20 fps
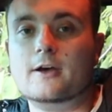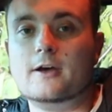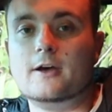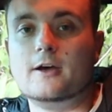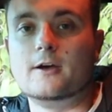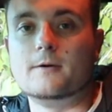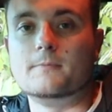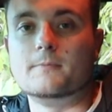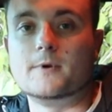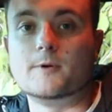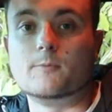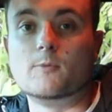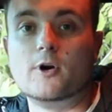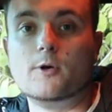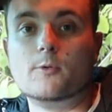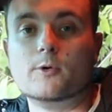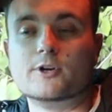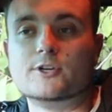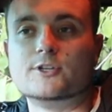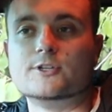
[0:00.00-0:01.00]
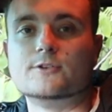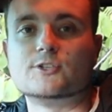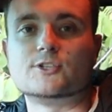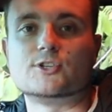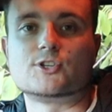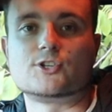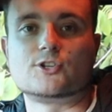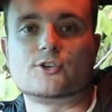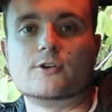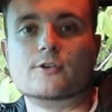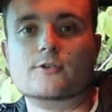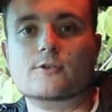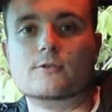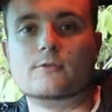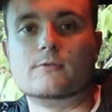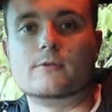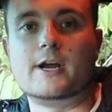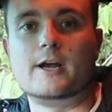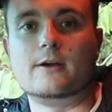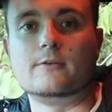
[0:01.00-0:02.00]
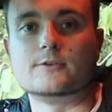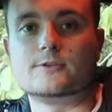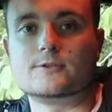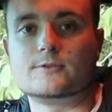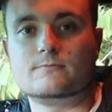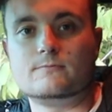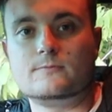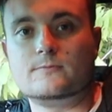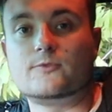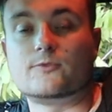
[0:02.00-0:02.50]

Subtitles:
And what I want to do is just show you around